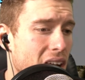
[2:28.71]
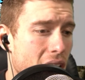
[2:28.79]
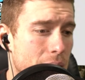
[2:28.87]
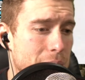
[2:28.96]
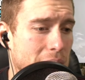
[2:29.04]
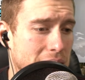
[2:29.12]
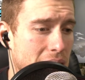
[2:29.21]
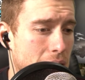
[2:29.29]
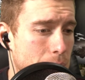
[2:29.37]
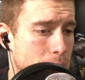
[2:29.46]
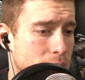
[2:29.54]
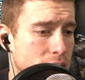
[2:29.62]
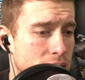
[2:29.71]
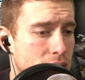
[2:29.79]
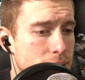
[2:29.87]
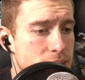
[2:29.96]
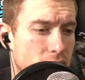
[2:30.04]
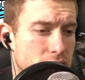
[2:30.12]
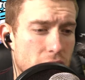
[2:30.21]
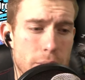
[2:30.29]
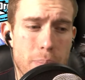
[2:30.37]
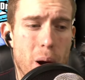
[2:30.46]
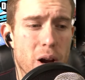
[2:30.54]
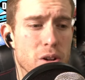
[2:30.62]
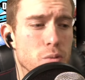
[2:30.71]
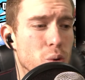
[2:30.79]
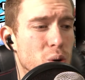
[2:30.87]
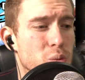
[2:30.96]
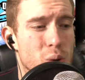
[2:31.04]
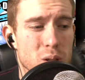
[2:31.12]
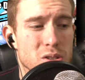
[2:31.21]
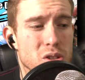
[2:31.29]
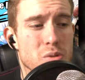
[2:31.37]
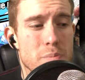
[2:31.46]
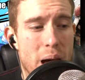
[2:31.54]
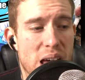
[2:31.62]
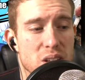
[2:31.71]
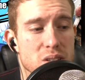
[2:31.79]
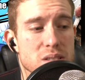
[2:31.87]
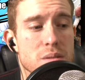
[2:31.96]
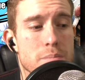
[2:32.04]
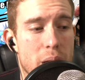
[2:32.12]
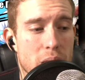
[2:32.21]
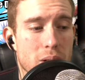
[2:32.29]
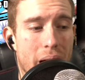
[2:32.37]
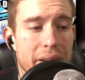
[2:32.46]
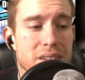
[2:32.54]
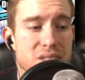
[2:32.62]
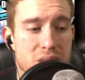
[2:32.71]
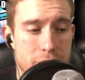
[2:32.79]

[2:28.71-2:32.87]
combat game. Take part in World War II battles in Battle Islands